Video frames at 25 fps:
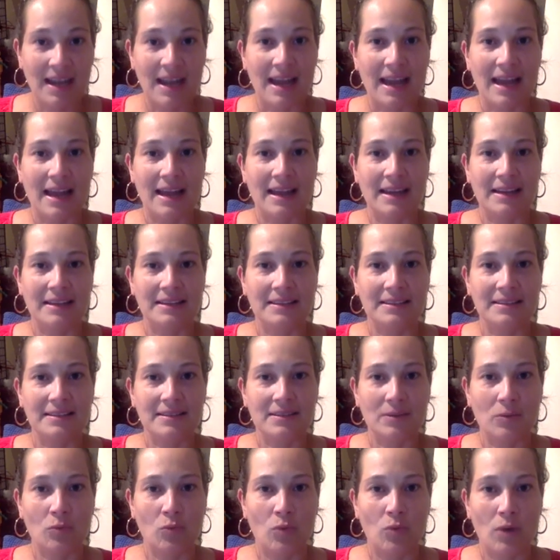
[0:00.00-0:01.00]

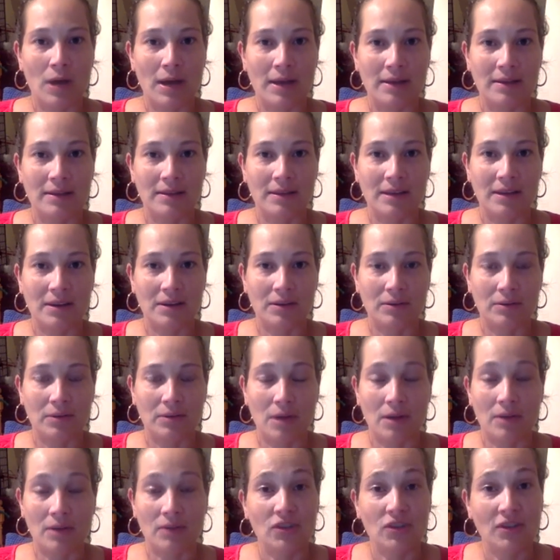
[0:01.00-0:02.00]
and what their
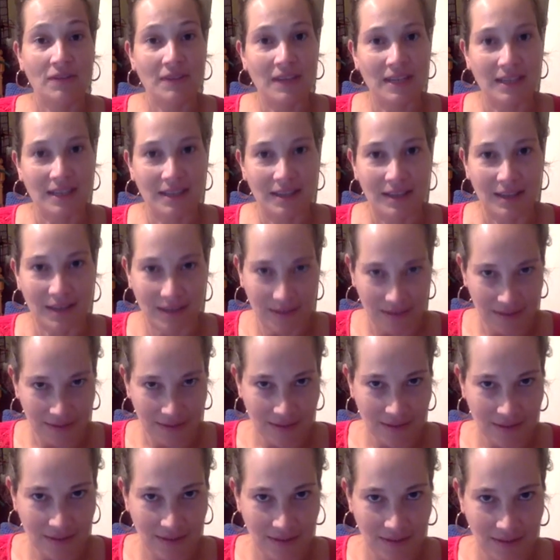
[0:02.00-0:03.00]
longevity
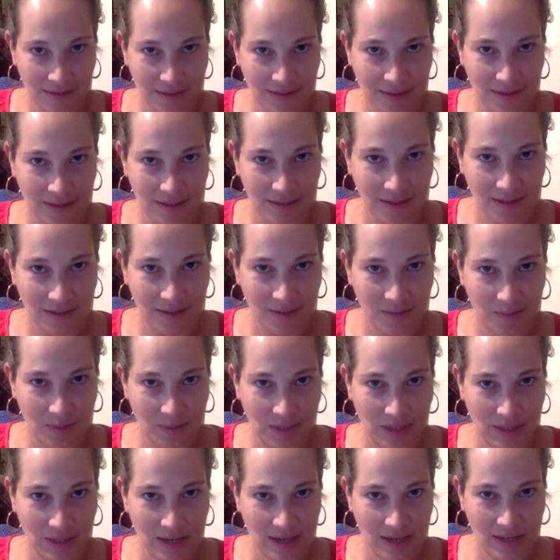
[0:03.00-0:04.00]
is. Is this thing going to
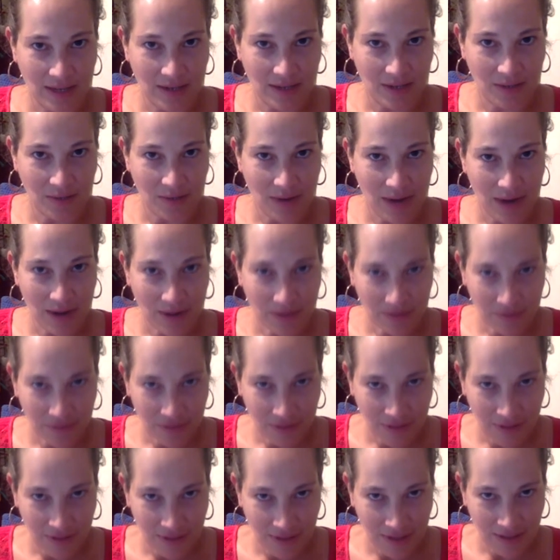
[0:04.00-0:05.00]
be hanging around for
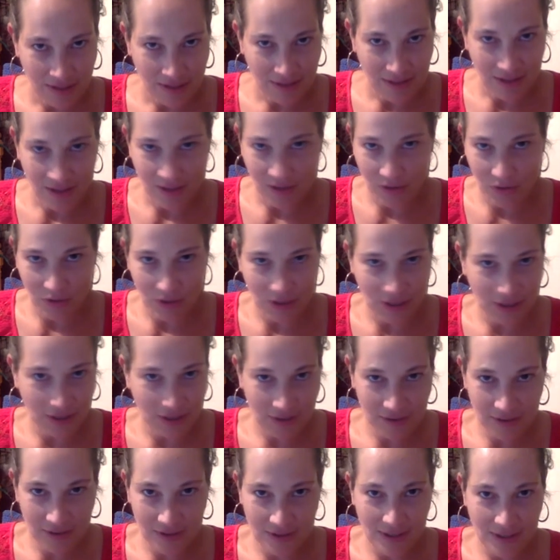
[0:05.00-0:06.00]
the next 100
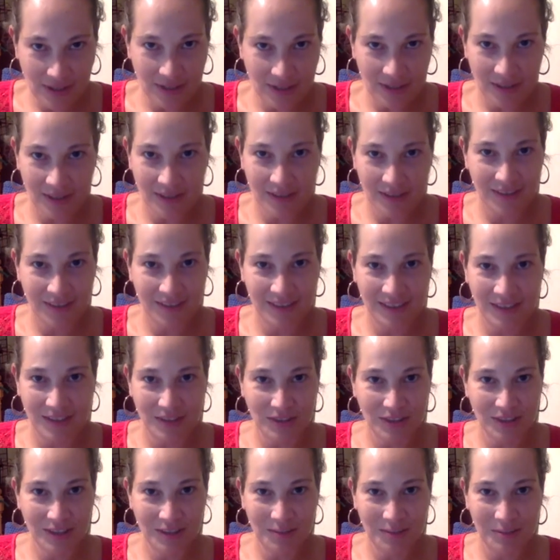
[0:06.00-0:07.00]
years that
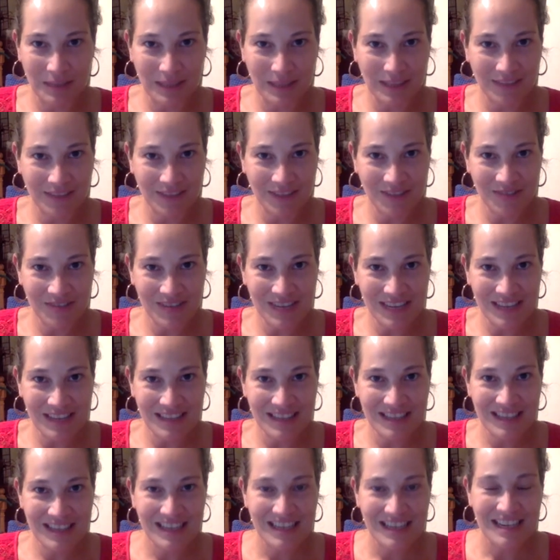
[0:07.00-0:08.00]
you're going to be living with?
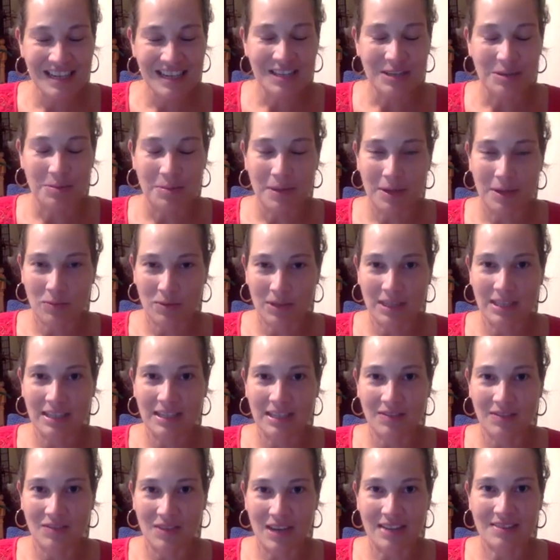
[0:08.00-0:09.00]
You may want to
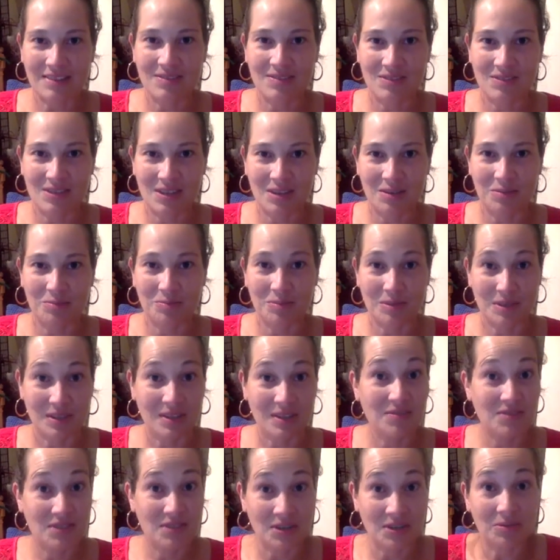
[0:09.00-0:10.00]
give that some
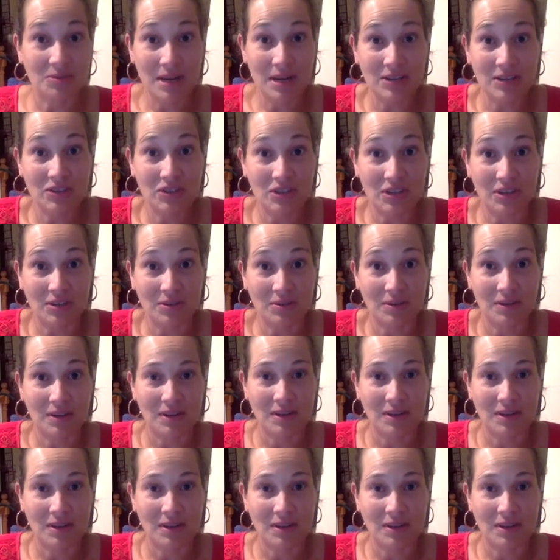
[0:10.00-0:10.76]
consideration.